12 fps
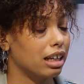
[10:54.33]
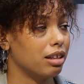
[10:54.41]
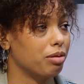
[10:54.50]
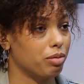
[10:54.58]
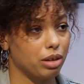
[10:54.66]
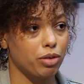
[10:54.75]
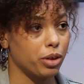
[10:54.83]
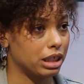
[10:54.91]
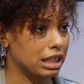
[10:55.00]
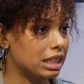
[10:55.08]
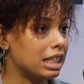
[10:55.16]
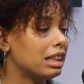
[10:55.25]
and we've
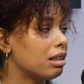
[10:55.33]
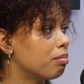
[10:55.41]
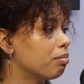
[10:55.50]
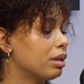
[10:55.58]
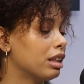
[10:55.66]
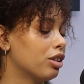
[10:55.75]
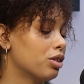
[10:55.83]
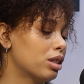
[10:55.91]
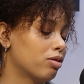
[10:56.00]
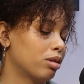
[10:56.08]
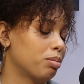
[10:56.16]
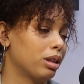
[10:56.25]
already seen them being
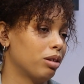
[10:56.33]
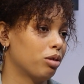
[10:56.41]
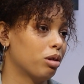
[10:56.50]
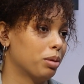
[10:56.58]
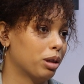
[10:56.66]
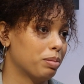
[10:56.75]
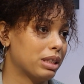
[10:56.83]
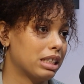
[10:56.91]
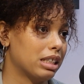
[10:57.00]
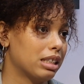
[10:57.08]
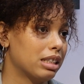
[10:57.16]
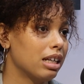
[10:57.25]
used for political
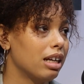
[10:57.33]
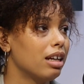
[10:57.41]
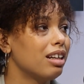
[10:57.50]
purposes.